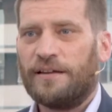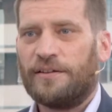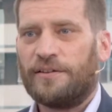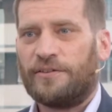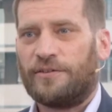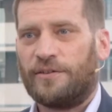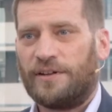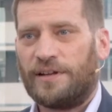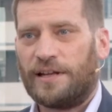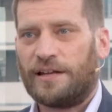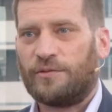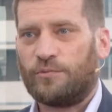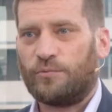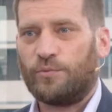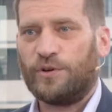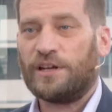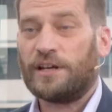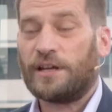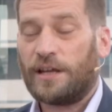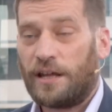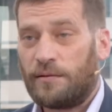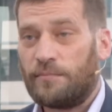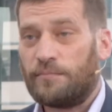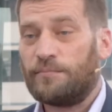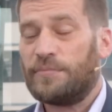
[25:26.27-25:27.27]
so that we
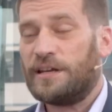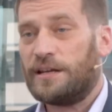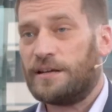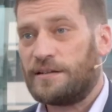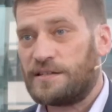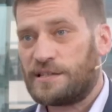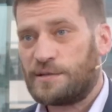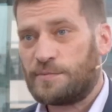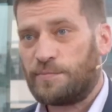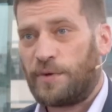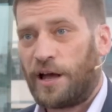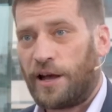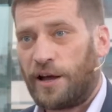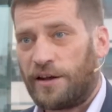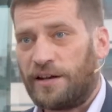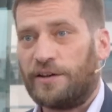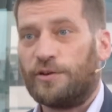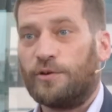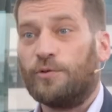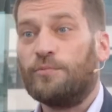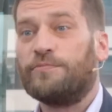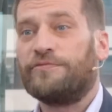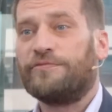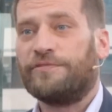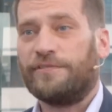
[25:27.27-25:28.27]
can be inspired
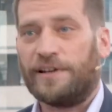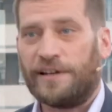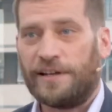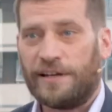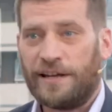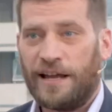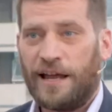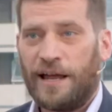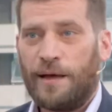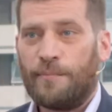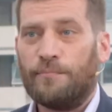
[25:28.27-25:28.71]
and hopefully